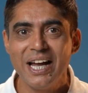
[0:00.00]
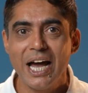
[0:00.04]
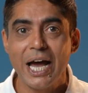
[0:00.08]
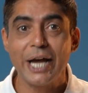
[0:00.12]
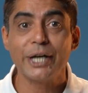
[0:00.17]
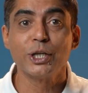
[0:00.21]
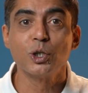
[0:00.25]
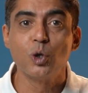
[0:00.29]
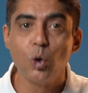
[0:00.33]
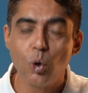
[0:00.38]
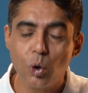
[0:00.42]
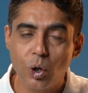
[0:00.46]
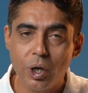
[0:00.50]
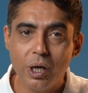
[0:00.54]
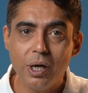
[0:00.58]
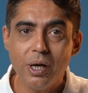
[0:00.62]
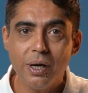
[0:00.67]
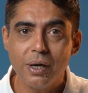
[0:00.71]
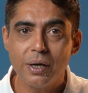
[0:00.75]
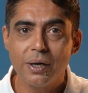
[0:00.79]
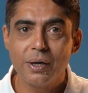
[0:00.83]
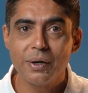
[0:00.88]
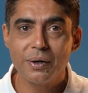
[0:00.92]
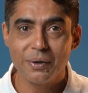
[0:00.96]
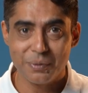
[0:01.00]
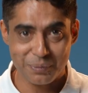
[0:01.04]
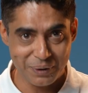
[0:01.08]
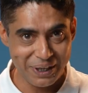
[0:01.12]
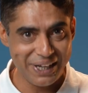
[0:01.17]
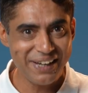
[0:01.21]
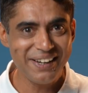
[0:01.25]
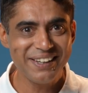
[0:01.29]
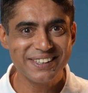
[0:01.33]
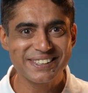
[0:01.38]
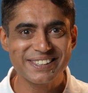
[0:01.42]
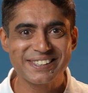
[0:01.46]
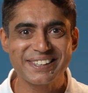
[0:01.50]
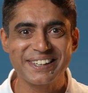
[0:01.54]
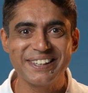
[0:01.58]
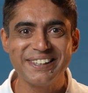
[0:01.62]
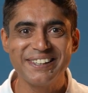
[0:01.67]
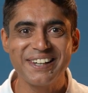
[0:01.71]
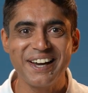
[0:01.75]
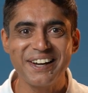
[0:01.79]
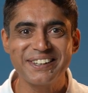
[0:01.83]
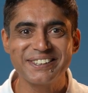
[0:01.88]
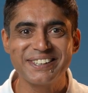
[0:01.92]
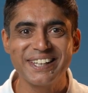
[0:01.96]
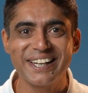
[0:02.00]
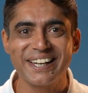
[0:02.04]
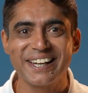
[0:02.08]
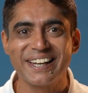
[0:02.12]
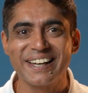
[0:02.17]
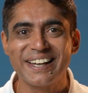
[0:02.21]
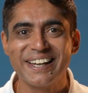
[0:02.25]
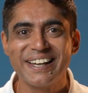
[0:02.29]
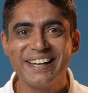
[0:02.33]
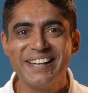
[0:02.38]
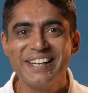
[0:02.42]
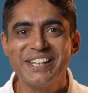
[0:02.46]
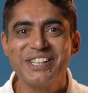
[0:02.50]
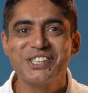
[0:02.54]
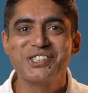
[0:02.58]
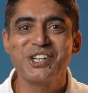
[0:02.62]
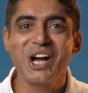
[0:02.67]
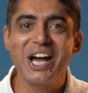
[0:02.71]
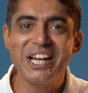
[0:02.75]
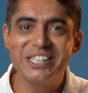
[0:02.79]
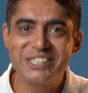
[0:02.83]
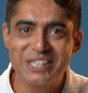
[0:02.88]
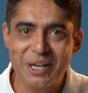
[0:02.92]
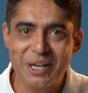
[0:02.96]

And Google, Well, it's conducting. Try